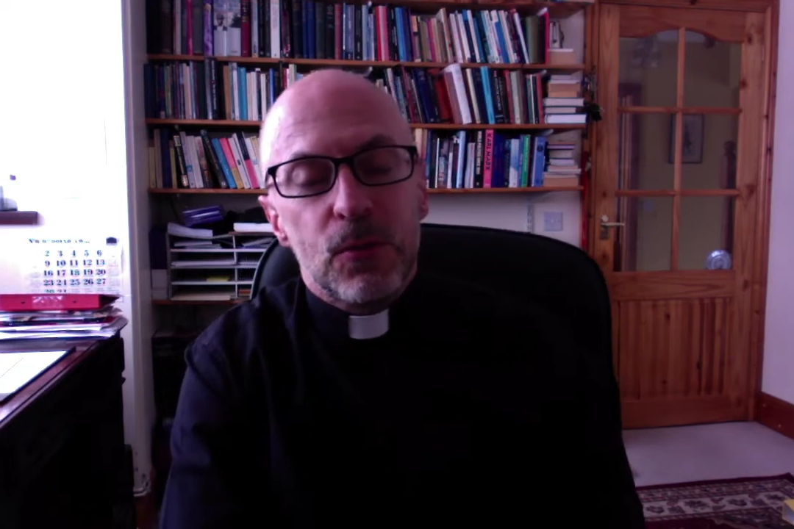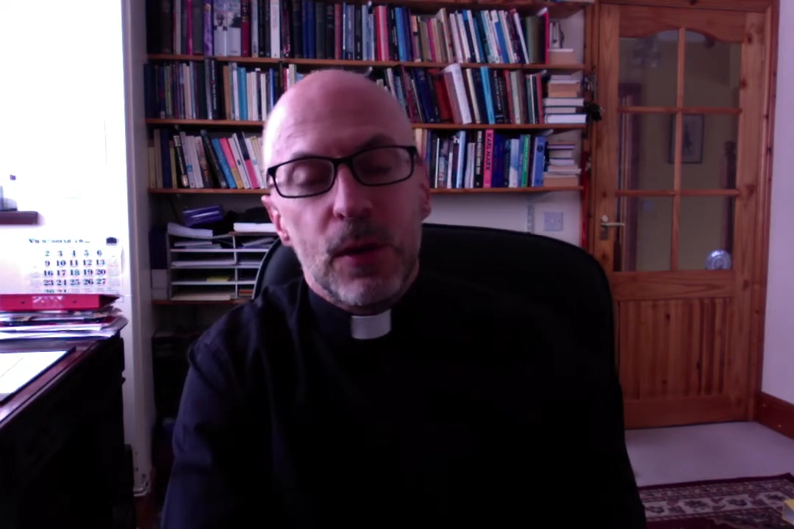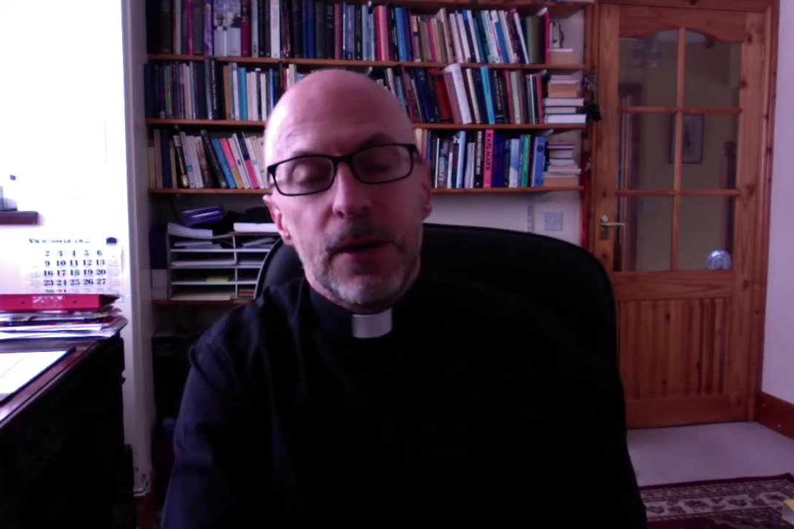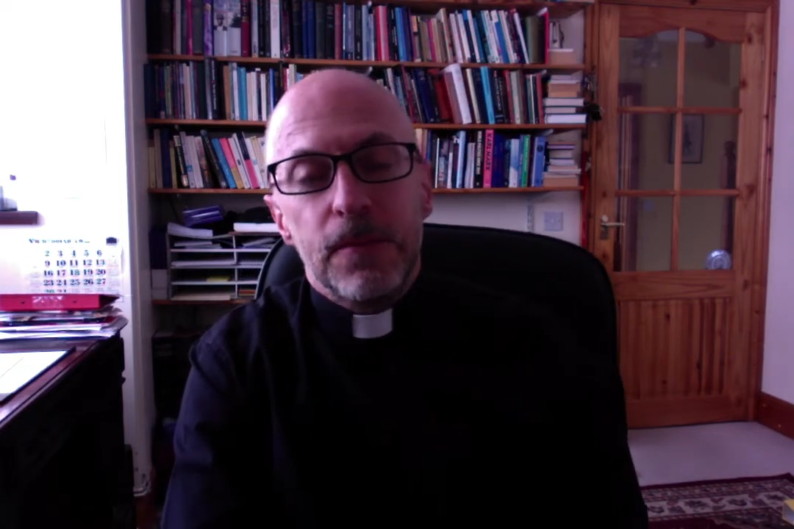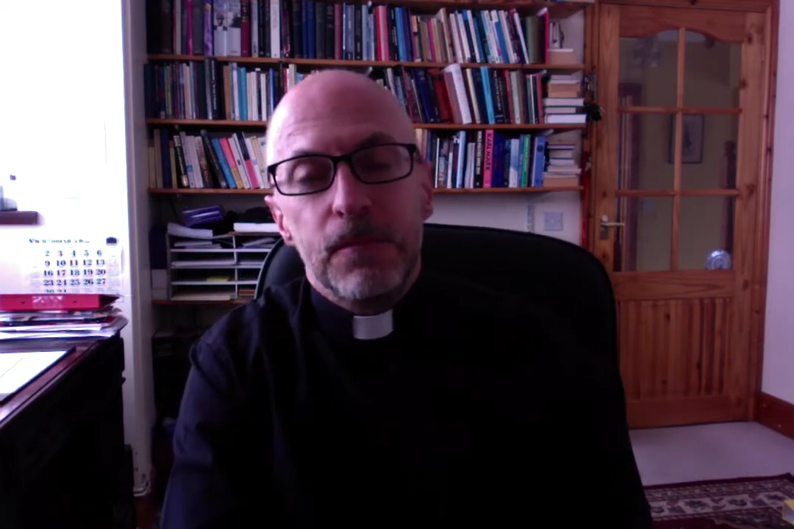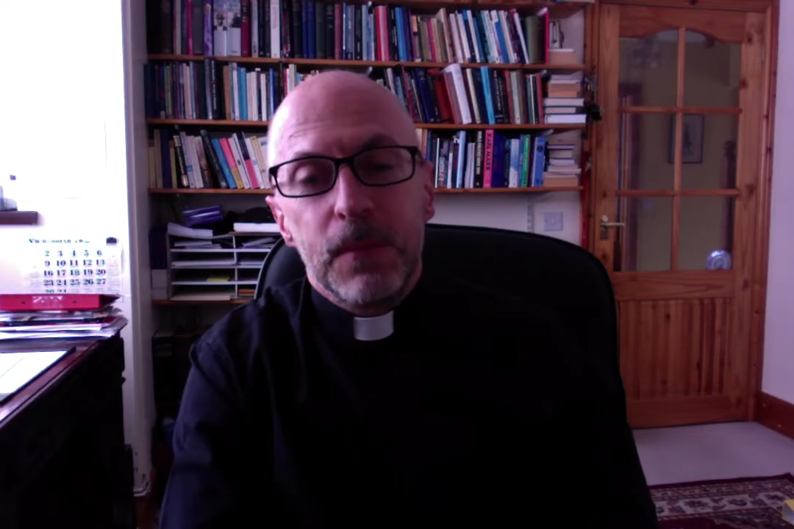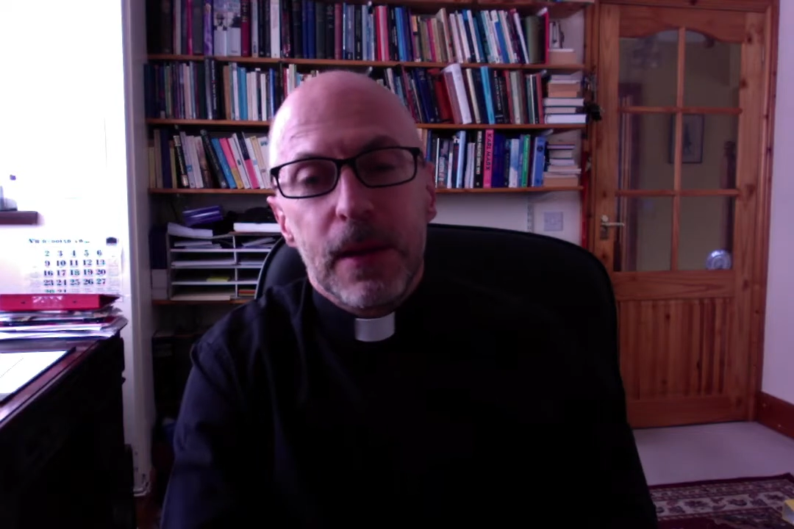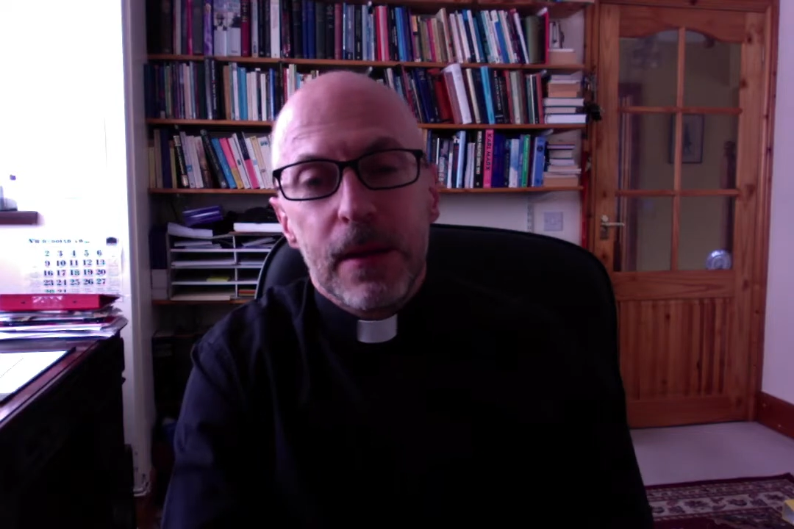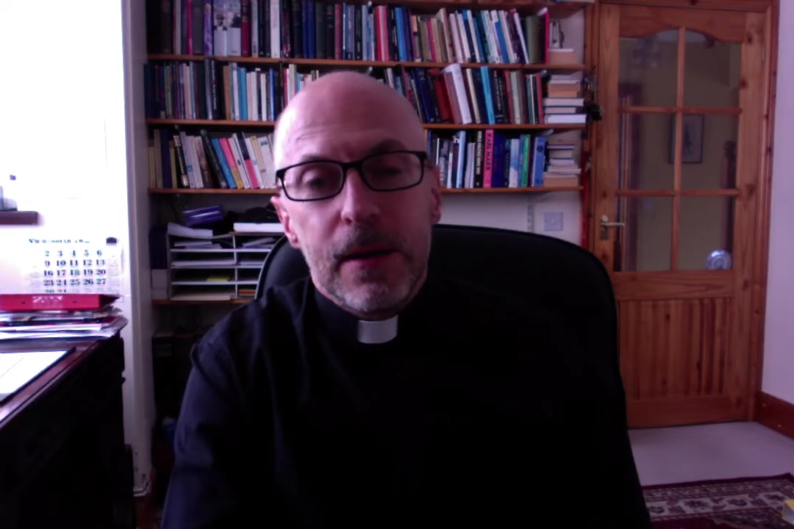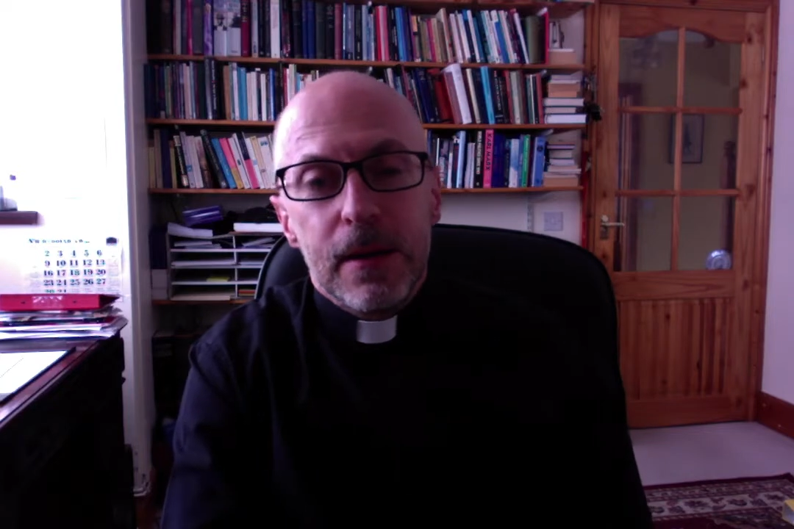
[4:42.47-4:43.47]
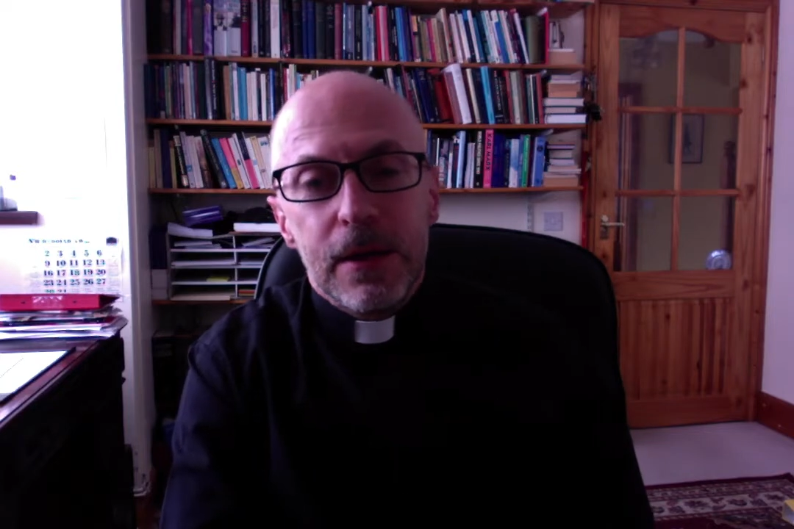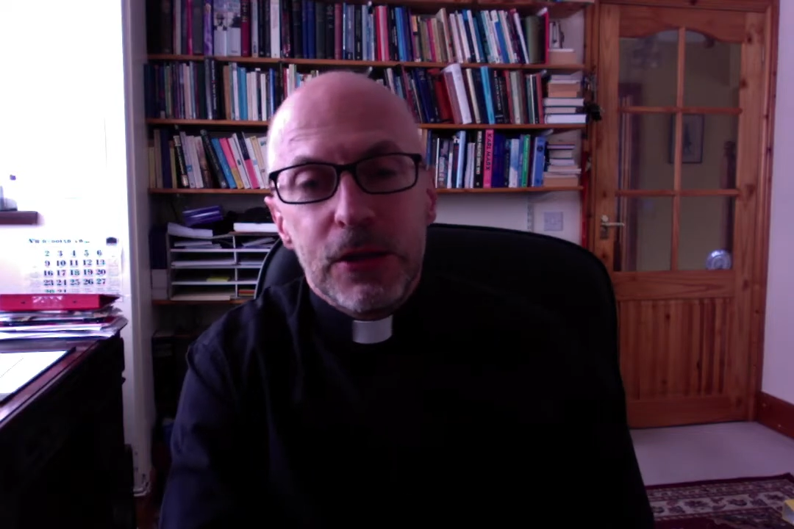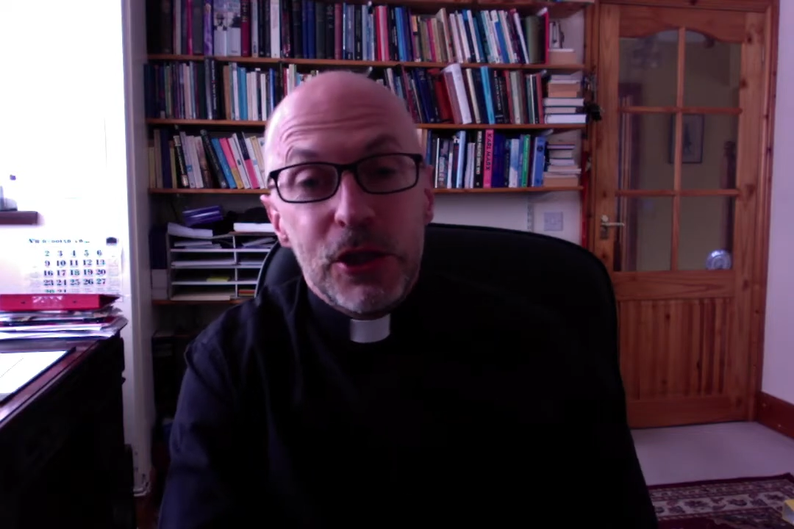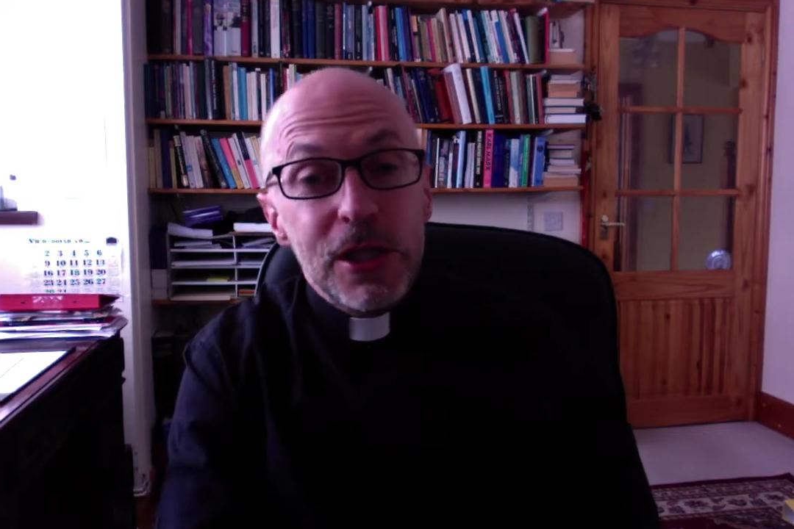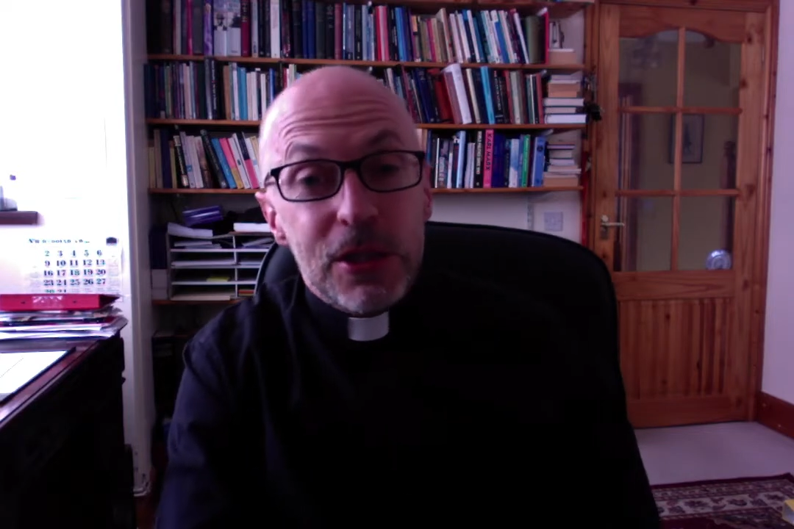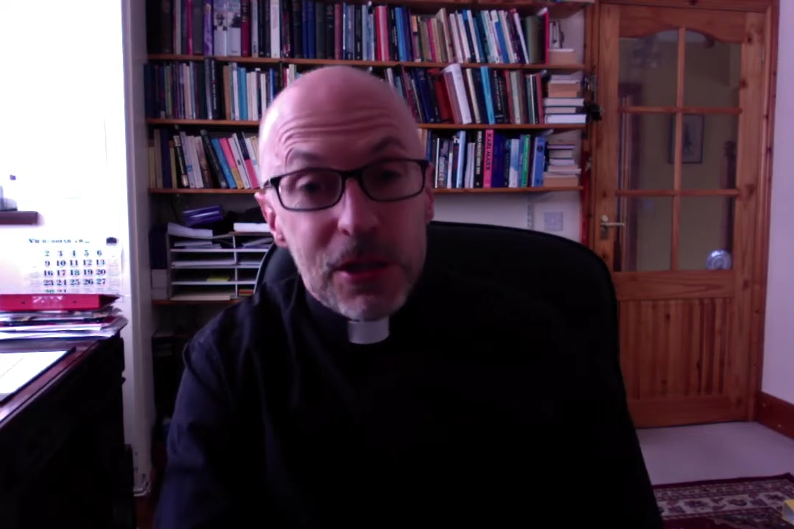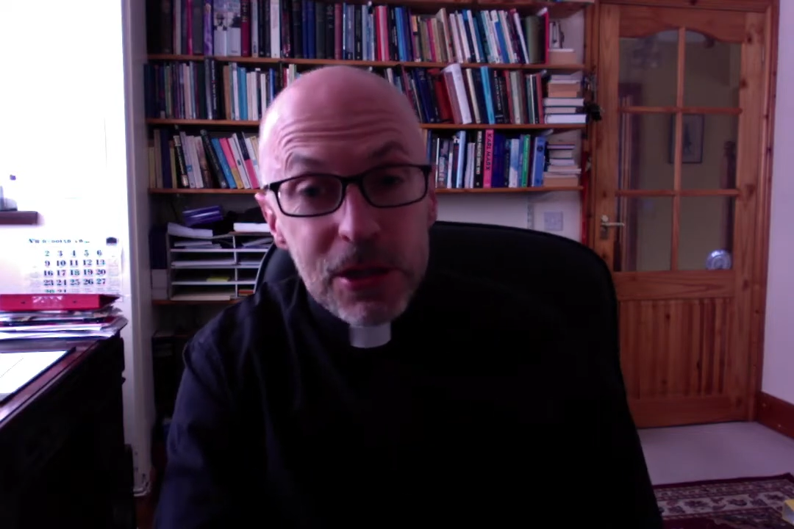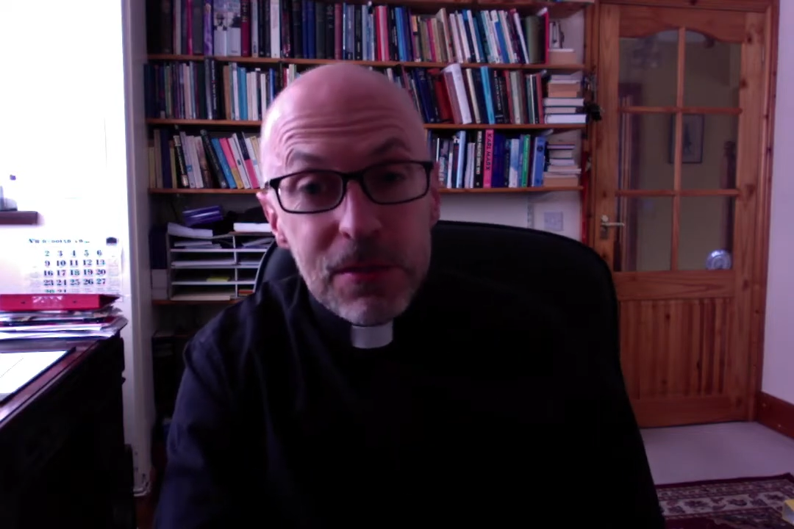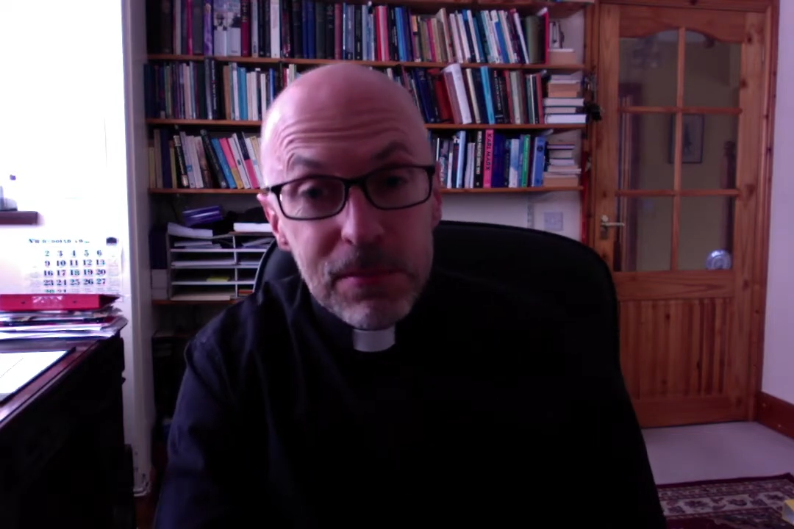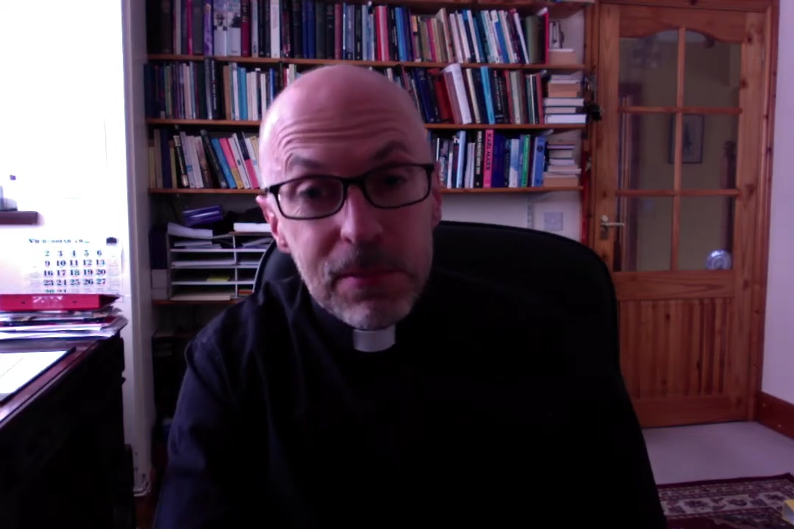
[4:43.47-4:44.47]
Well, Jesus